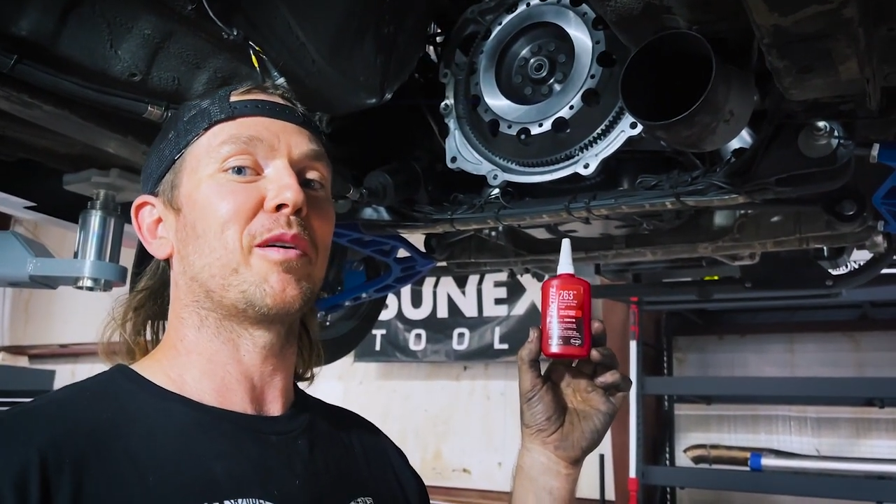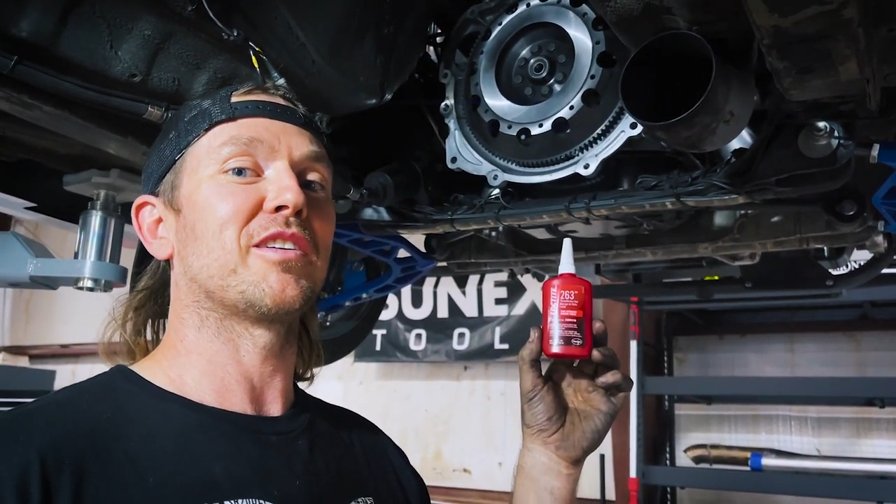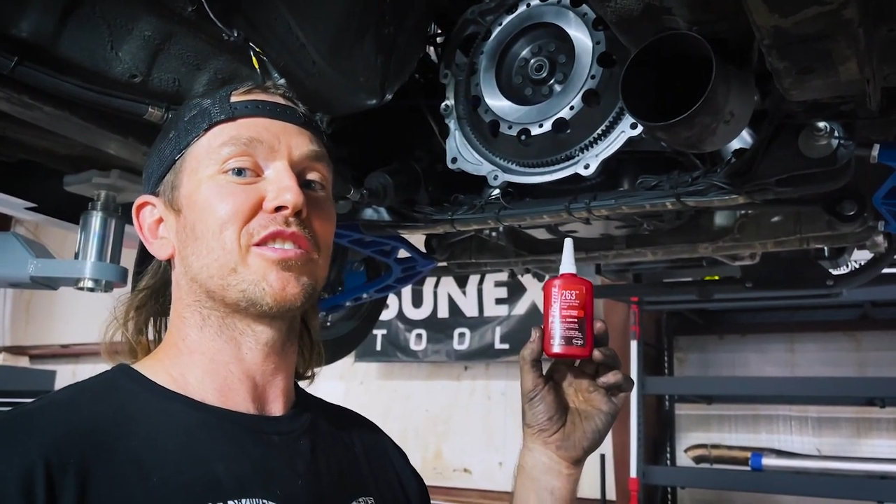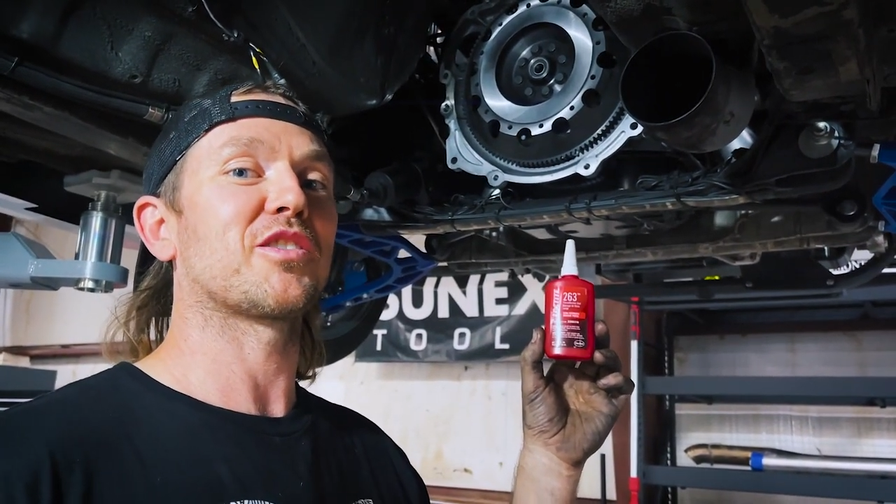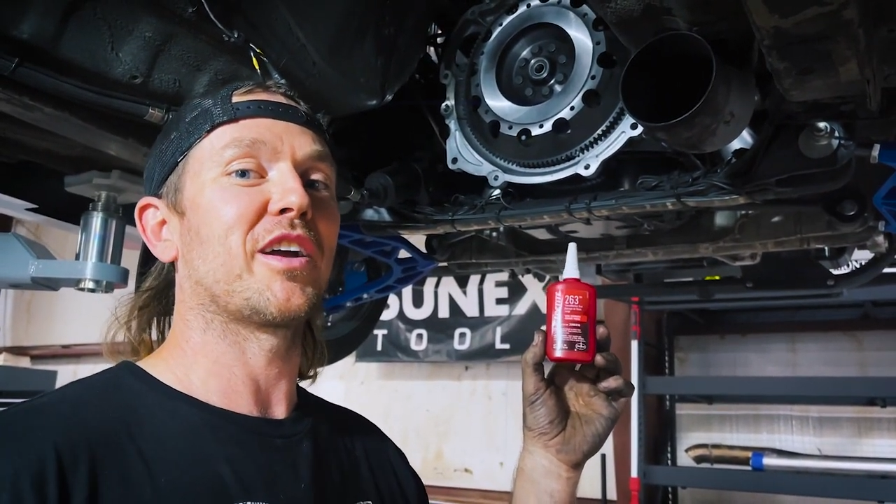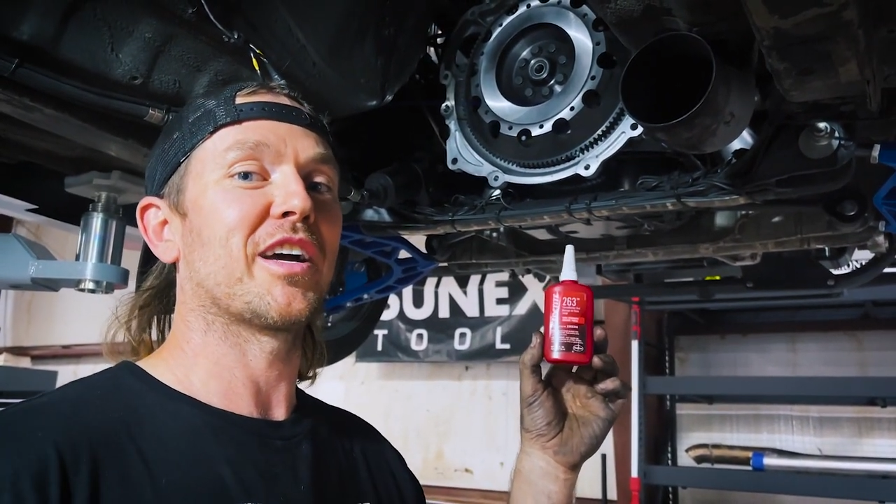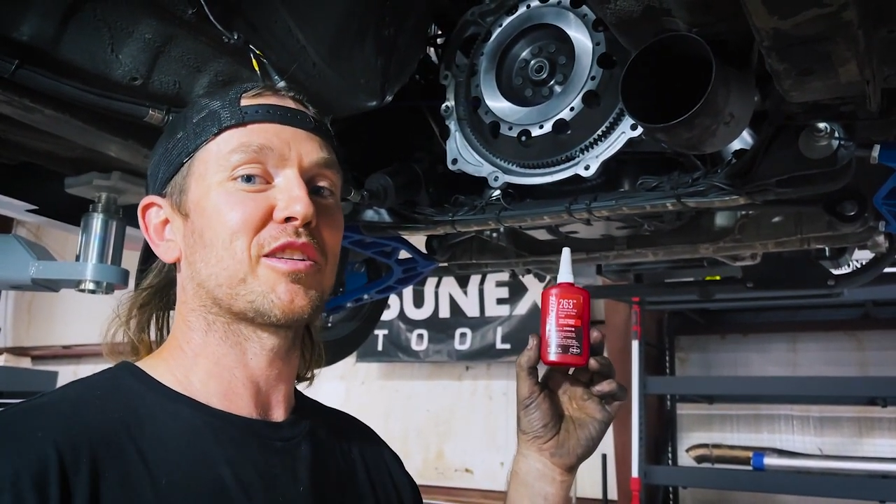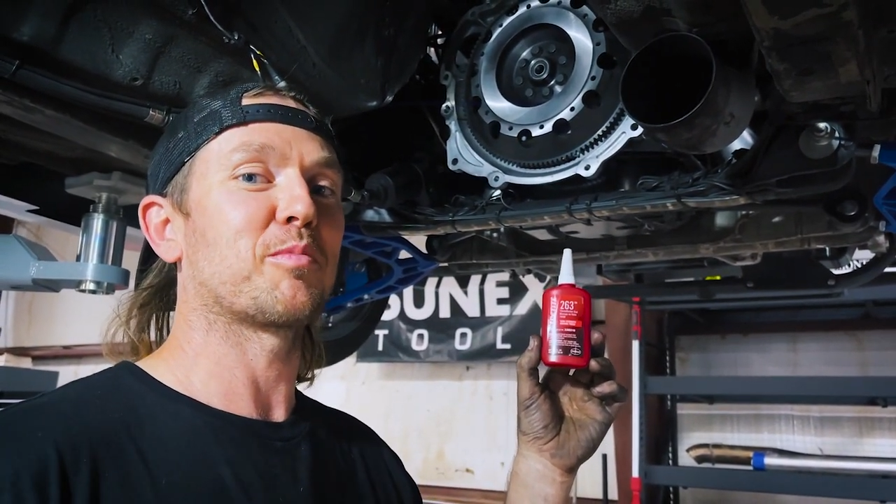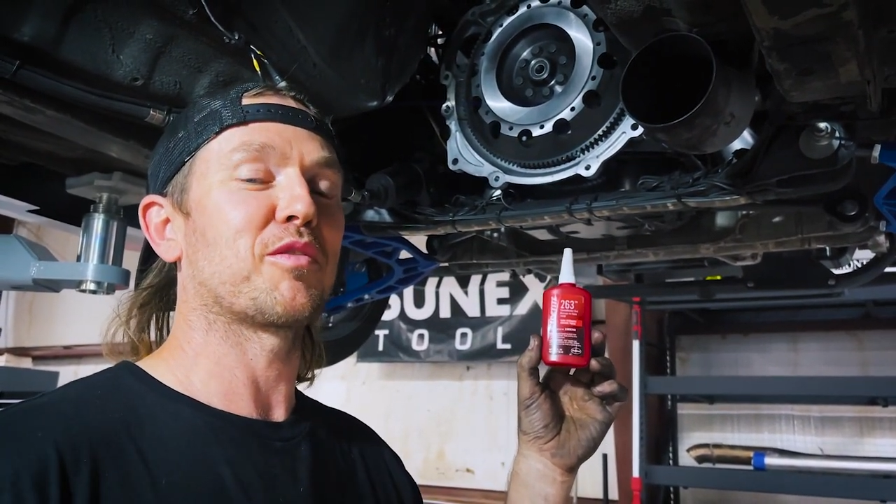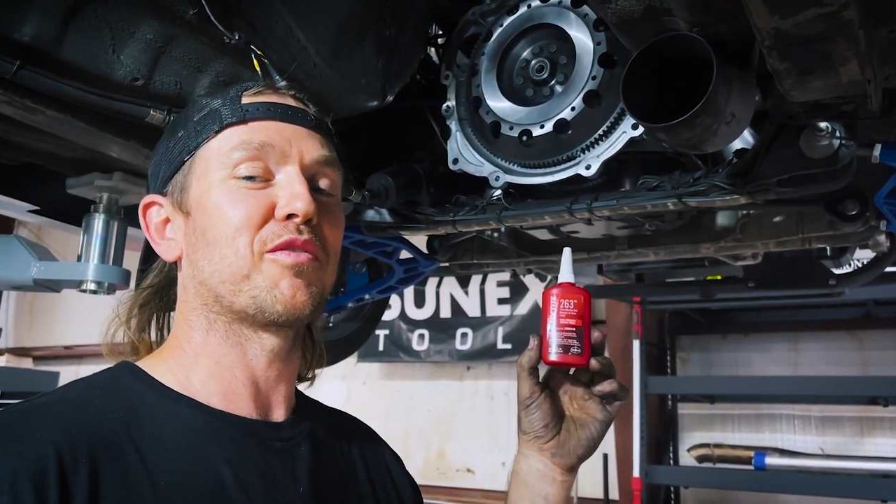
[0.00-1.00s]
on track
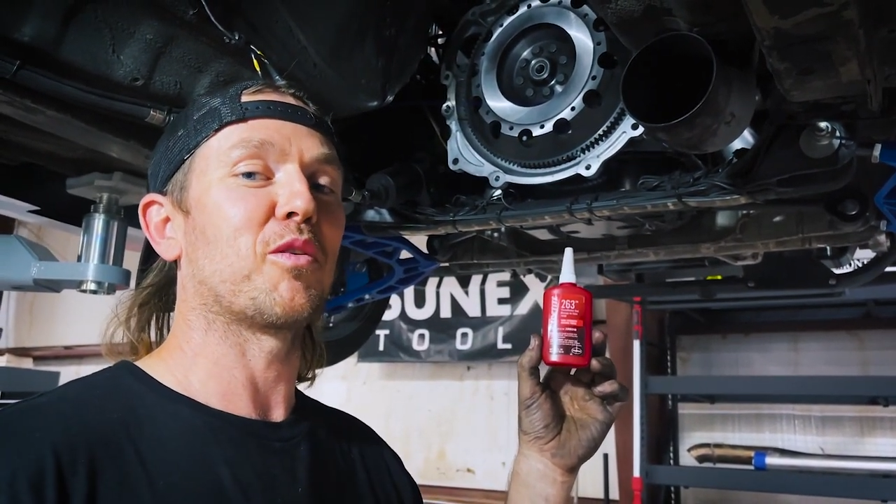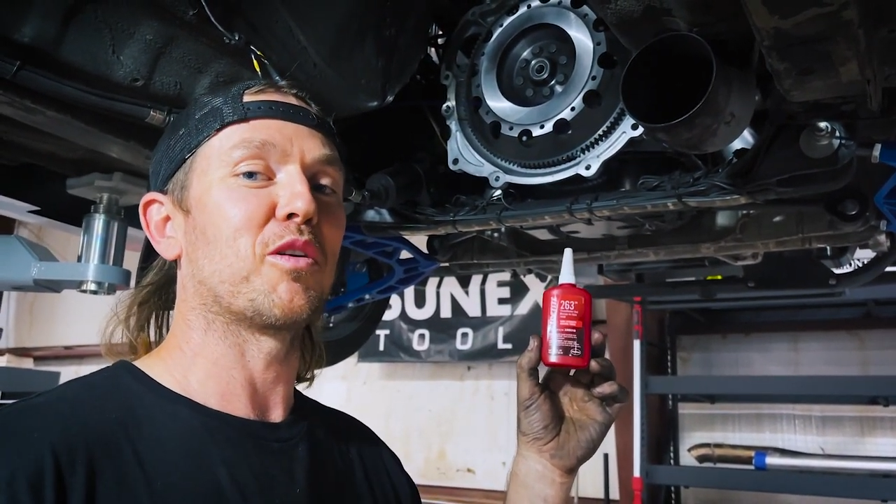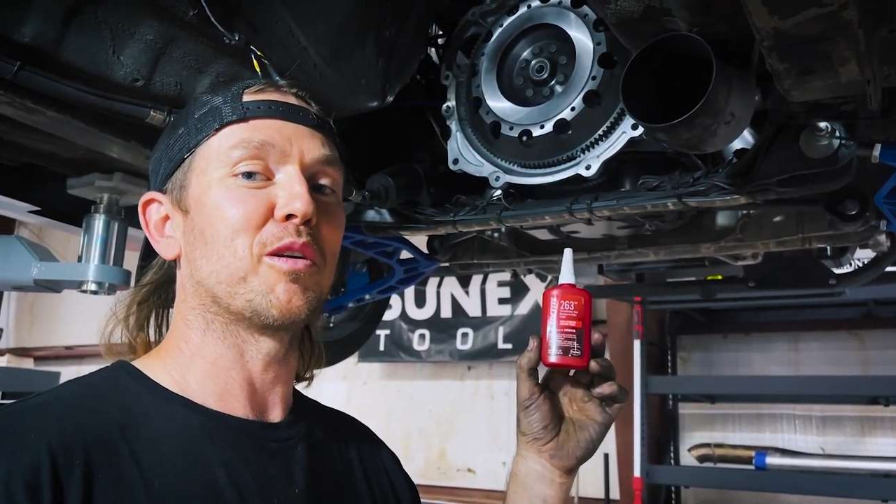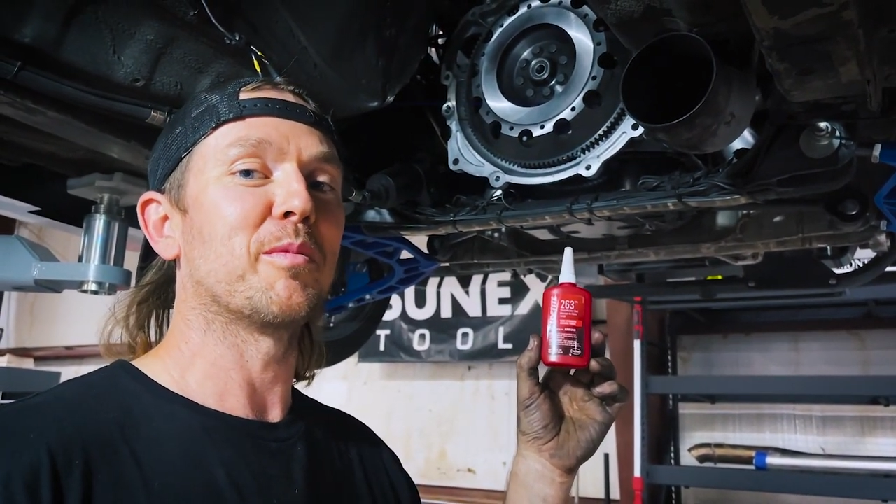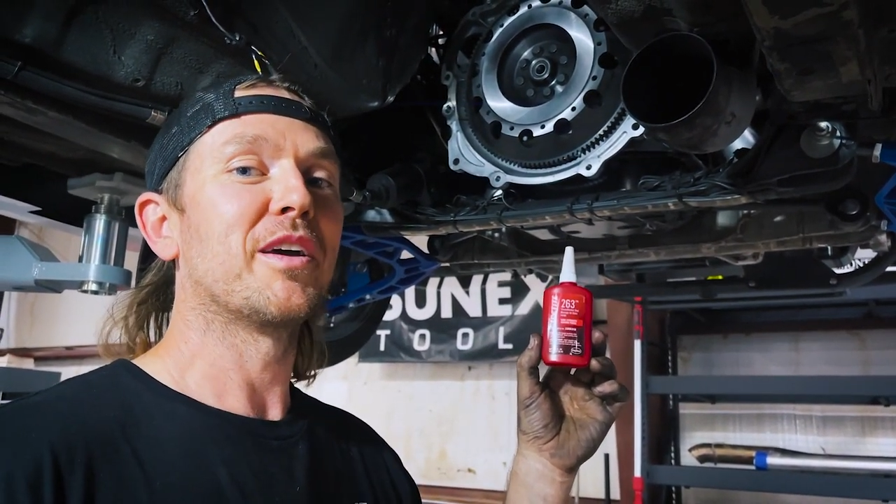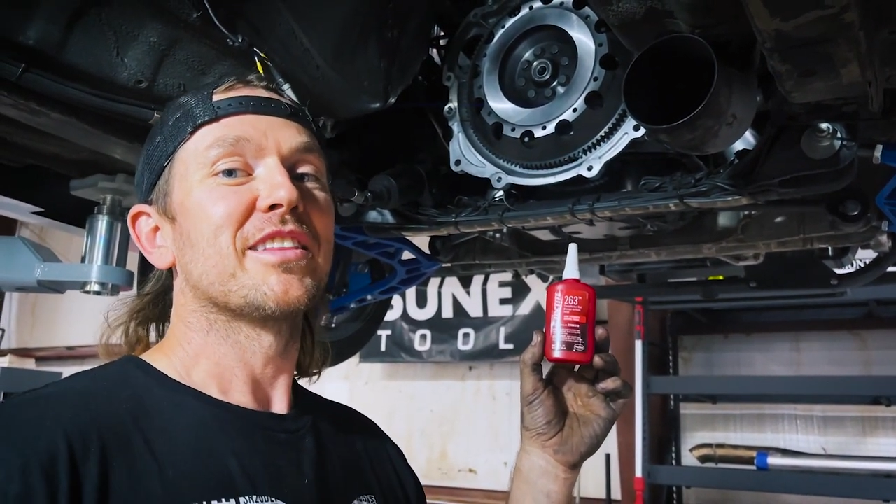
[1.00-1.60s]
to perform.